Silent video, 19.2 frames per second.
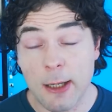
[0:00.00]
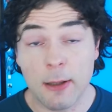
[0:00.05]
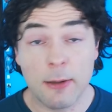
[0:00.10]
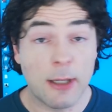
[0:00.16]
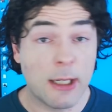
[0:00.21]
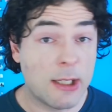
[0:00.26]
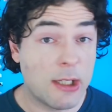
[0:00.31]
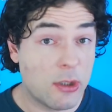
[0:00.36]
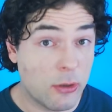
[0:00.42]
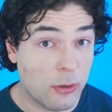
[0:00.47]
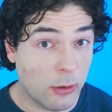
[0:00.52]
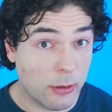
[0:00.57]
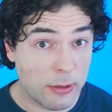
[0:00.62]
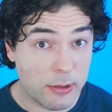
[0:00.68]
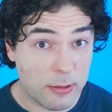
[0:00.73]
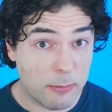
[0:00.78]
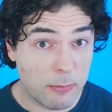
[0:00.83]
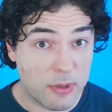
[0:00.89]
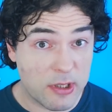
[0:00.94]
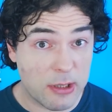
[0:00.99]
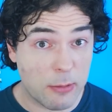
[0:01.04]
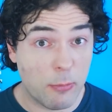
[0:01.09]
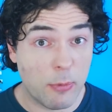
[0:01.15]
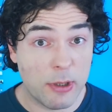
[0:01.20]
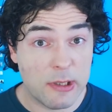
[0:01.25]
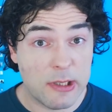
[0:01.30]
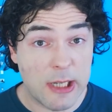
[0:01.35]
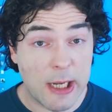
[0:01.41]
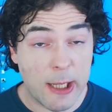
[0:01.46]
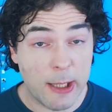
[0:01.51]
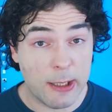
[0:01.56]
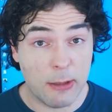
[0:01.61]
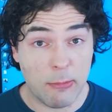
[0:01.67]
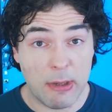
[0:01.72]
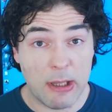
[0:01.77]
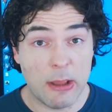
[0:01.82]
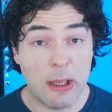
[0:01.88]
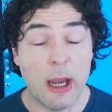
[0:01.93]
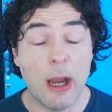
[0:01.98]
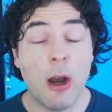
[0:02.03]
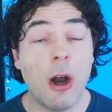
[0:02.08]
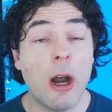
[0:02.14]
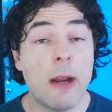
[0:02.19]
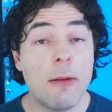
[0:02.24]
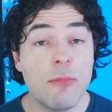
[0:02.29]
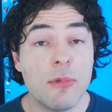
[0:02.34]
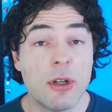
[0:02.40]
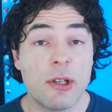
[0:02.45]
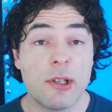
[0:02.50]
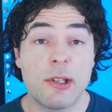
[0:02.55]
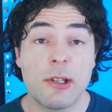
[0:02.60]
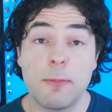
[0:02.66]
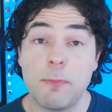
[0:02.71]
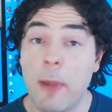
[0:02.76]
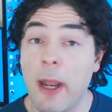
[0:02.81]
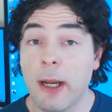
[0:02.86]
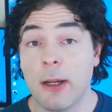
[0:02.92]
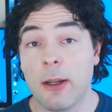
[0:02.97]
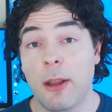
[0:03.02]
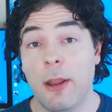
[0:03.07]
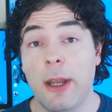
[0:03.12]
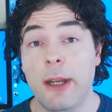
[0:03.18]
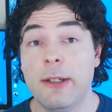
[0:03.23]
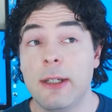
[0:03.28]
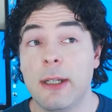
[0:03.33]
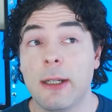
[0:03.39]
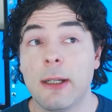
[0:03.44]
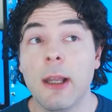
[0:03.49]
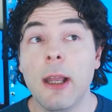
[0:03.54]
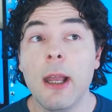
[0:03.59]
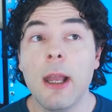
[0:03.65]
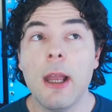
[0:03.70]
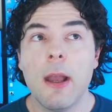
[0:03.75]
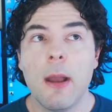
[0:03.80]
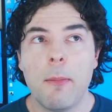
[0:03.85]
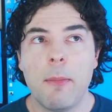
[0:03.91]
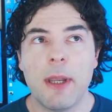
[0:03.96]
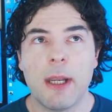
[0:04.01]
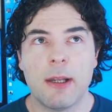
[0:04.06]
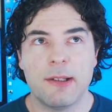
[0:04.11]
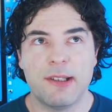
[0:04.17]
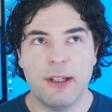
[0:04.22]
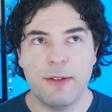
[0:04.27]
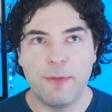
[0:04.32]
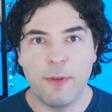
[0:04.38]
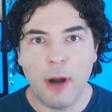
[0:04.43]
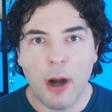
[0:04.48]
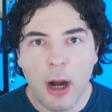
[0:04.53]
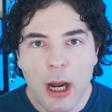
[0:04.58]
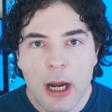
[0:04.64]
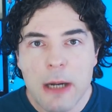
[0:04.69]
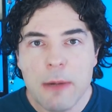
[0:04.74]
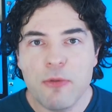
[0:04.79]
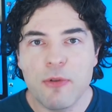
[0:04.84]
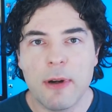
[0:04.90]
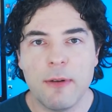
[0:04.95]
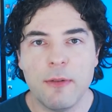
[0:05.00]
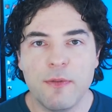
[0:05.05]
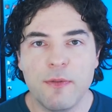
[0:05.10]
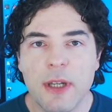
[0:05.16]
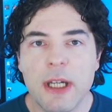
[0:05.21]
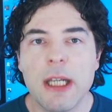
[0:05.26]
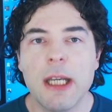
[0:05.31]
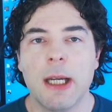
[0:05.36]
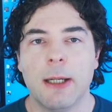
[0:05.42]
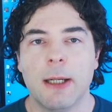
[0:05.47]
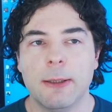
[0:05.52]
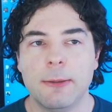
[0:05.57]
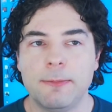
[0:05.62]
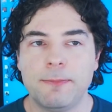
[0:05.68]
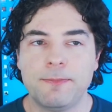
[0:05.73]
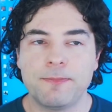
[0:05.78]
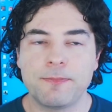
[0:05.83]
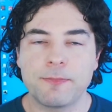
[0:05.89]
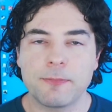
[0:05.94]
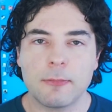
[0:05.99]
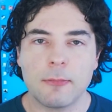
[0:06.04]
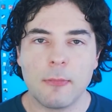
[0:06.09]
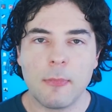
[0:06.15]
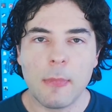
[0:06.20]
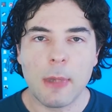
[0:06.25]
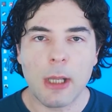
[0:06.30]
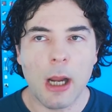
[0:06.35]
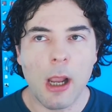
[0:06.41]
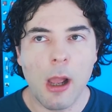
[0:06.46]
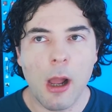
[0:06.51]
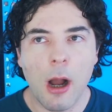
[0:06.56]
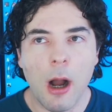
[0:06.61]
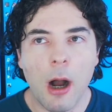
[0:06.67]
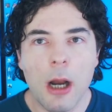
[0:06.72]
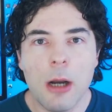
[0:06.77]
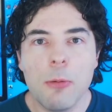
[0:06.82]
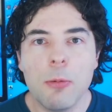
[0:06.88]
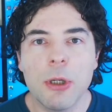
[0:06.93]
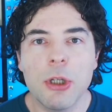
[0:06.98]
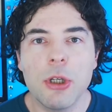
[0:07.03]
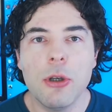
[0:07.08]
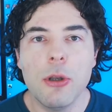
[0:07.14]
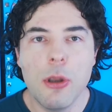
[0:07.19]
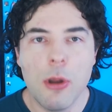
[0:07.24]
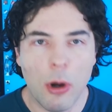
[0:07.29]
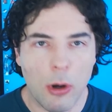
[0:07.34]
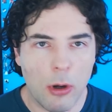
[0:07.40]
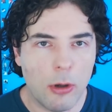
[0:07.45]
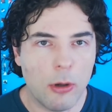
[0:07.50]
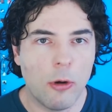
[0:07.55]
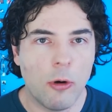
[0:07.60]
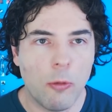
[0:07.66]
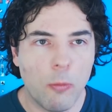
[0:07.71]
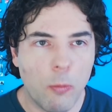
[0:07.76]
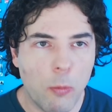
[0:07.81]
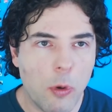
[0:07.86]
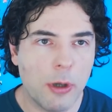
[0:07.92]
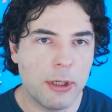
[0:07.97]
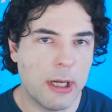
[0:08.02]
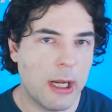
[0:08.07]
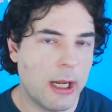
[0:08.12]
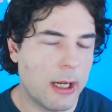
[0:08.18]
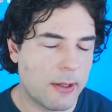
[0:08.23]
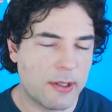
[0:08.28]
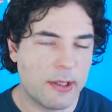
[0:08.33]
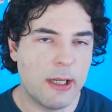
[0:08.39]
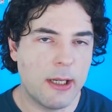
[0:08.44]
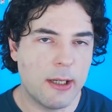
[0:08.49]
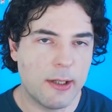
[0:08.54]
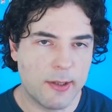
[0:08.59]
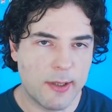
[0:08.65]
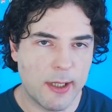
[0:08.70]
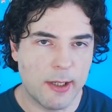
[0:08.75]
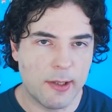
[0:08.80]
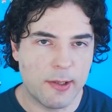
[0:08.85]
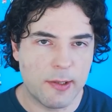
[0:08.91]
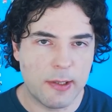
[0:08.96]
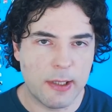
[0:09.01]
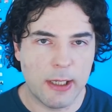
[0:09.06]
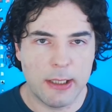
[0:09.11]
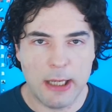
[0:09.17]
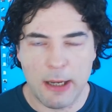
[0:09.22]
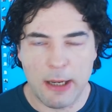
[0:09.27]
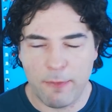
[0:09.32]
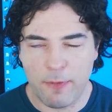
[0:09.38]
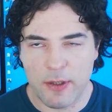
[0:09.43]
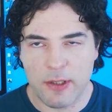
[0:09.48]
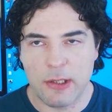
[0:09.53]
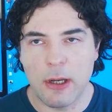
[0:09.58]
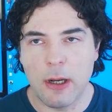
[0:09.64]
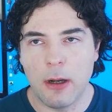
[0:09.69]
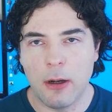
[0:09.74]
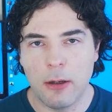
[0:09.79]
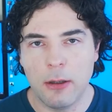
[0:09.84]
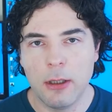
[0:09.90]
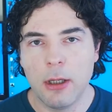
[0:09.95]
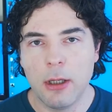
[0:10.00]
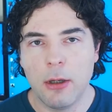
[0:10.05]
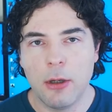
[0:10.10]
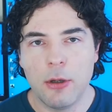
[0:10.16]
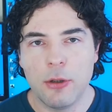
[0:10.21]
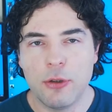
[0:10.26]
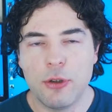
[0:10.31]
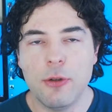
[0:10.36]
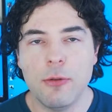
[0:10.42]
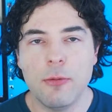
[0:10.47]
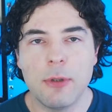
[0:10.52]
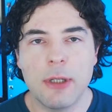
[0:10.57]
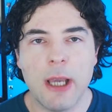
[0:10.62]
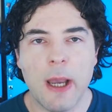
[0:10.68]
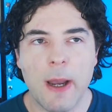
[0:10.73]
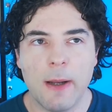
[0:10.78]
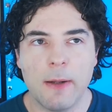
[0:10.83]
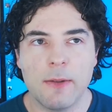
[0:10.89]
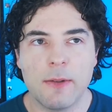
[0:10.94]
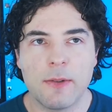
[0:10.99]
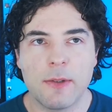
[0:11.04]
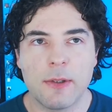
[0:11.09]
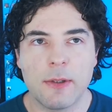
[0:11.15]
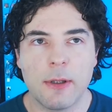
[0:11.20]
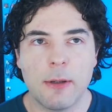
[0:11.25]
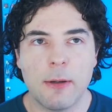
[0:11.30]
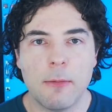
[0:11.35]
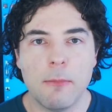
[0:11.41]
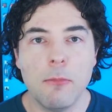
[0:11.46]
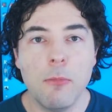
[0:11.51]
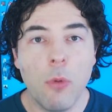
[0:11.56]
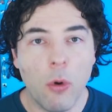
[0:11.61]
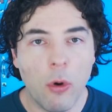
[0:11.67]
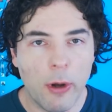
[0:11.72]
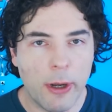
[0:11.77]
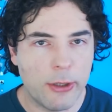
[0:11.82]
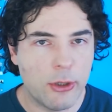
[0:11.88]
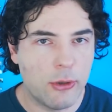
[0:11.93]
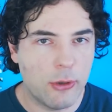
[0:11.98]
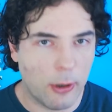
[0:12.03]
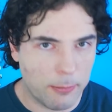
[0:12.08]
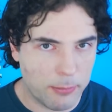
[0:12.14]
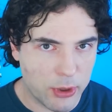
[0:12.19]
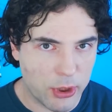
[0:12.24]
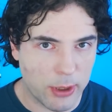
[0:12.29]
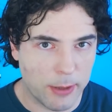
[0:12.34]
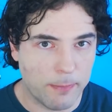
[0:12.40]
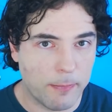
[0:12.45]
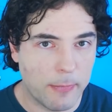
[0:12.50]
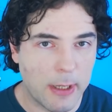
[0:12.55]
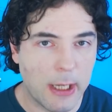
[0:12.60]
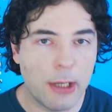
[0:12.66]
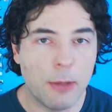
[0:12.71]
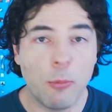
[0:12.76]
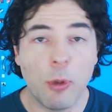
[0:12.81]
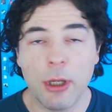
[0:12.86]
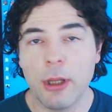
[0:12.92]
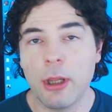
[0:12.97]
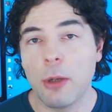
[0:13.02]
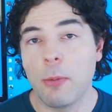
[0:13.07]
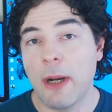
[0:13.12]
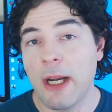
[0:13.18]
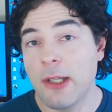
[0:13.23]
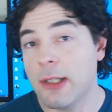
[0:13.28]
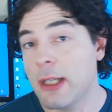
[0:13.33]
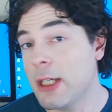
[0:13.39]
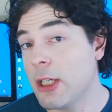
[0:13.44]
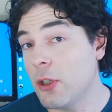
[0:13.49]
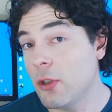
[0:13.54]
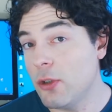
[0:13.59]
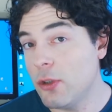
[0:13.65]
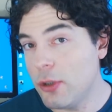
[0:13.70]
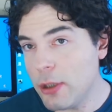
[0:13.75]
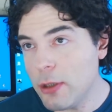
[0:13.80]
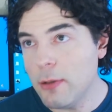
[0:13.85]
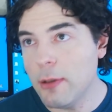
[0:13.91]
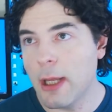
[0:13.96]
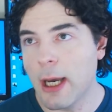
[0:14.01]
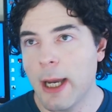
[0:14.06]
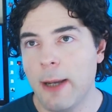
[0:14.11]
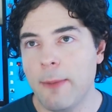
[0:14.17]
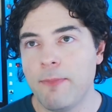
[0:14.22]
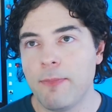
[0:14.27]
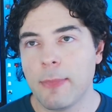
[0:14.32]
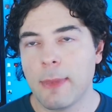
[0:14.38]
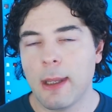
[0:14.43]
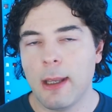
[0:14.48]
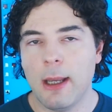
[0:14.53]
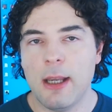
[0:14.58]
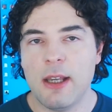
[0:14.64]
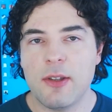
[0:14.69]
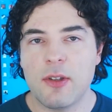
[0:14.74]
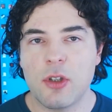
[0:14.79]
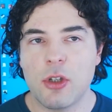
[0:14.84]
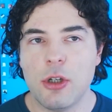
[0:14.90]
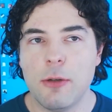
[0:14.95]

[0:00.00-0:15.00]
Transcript: That is not someone telling me that. I'm just speculating. Because if I were NVIDIA, I would not want XeSS and FSR to get more adoption. And one of the ways they could do that is to